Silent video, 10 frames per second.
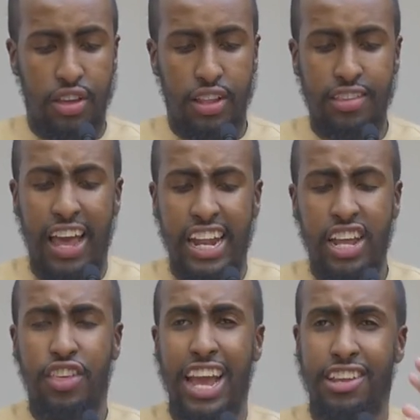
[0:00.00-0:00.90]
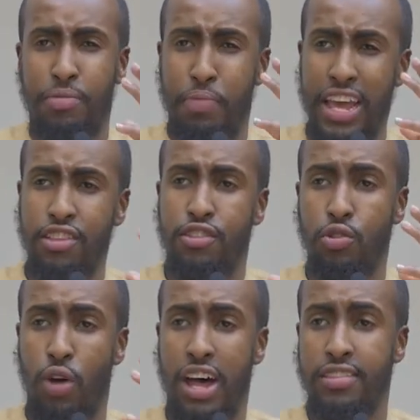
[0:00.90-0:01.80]
this hadith explains
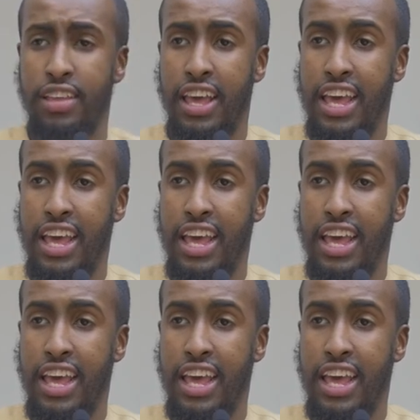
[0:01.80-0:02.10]
to us